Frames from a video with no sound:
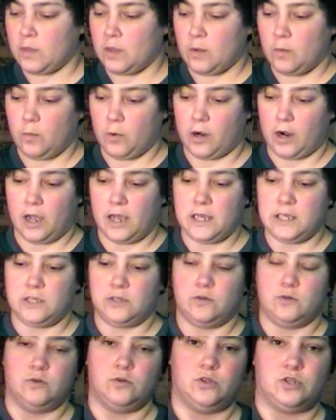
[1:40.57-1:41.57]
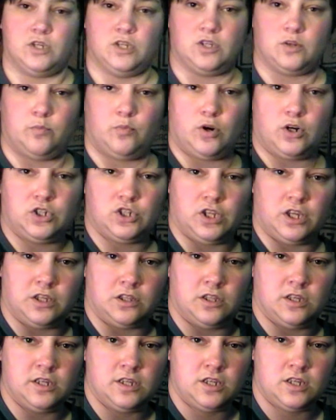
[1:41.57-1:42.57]
what I use is a brush like
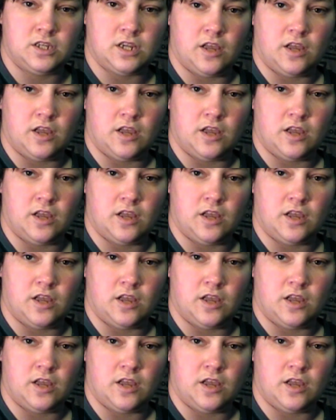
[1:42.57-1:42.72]
this,